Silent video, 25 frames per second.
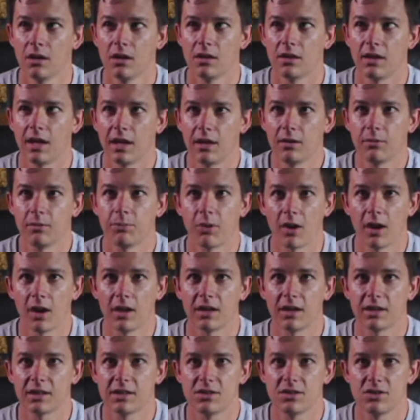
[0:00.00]
the end
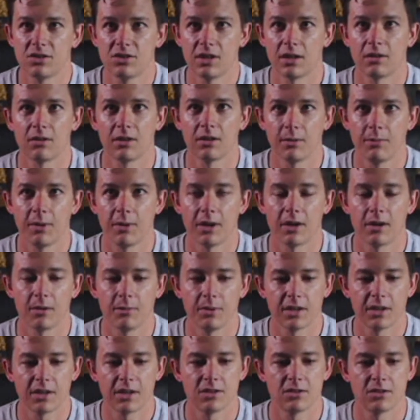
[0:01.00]
product is generally better
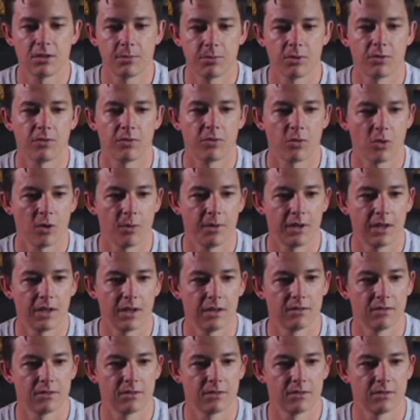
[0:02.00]
because you're performing it.